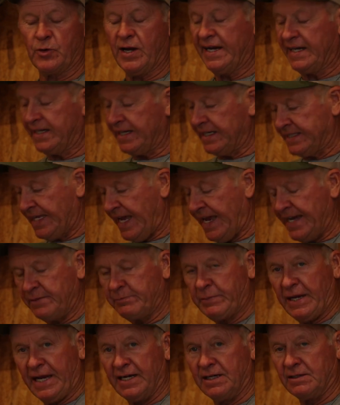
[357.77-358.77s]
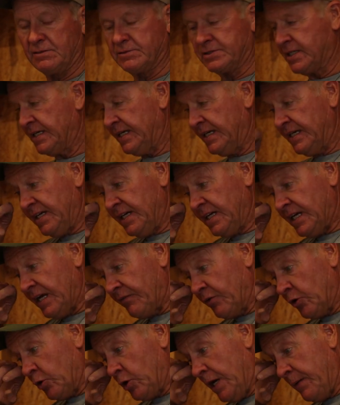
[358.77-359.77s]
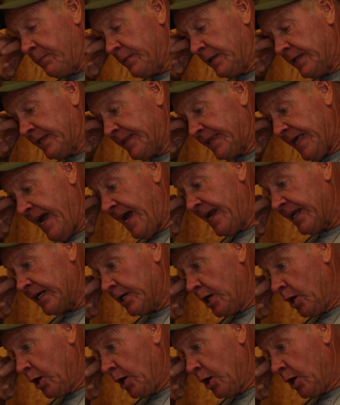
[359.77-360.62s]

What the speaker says: rate is 8 pounds. If you keep it at that and